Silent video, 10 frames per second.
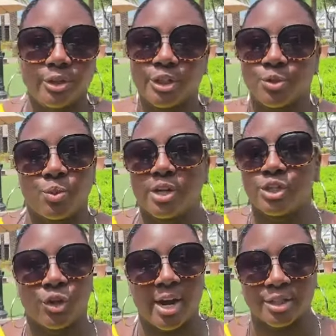just want
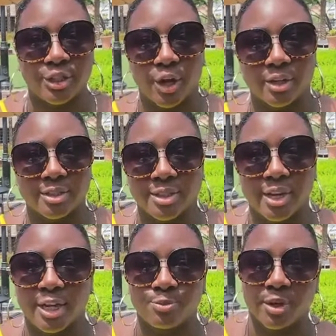to trash talk the
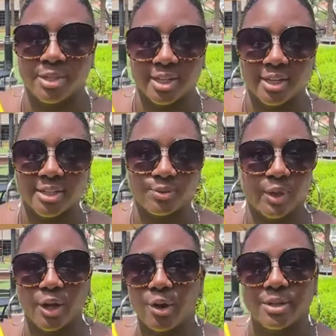next person because we
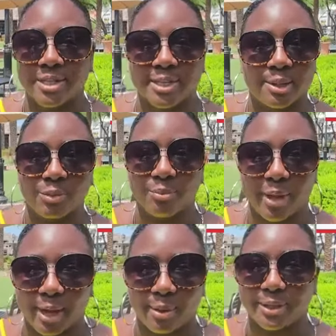can always say something
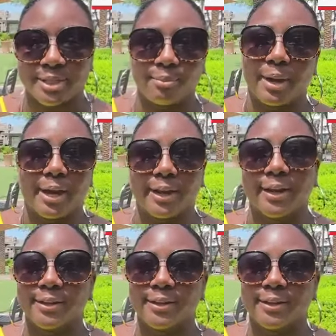bad about somebody.